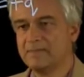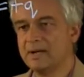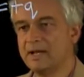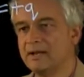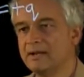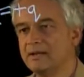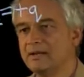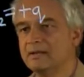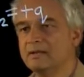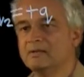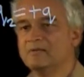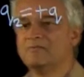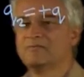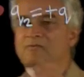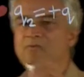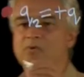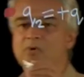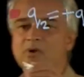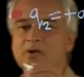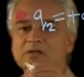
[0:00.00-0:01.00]
But
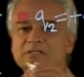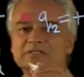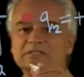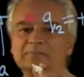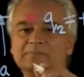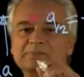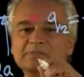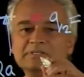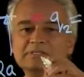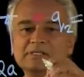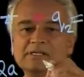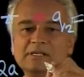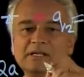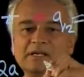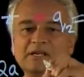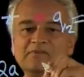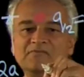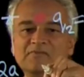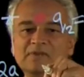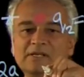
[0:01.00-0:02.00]
for
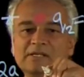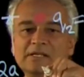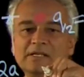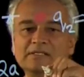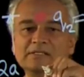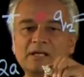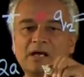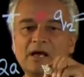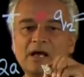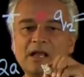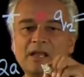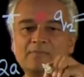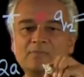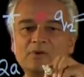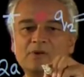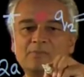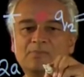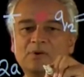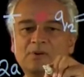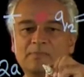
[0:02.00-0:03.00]
simplicity and convenience,
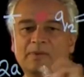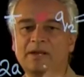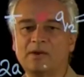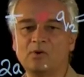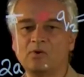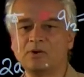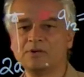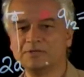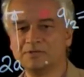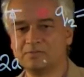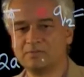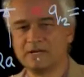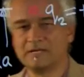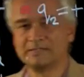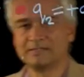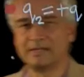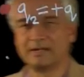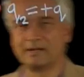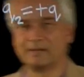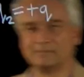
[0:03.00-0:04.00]
I'm going to put my origin right